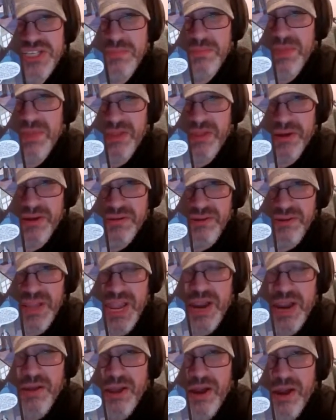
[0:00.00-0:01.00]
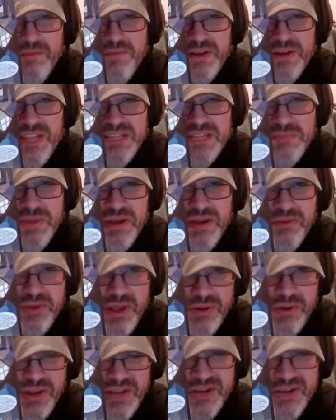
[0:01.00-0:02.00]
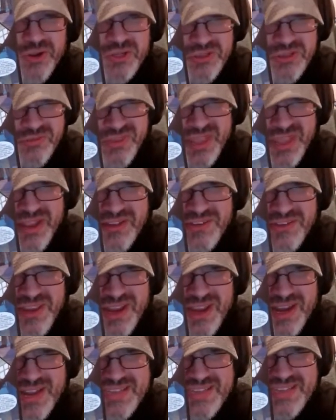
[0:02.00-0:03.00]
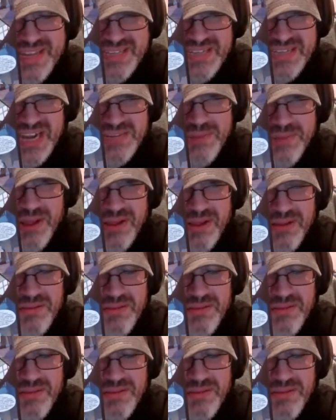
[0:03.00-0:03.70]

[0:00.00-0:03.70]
a butler. Alfred has been around. He knows some things, and he talks about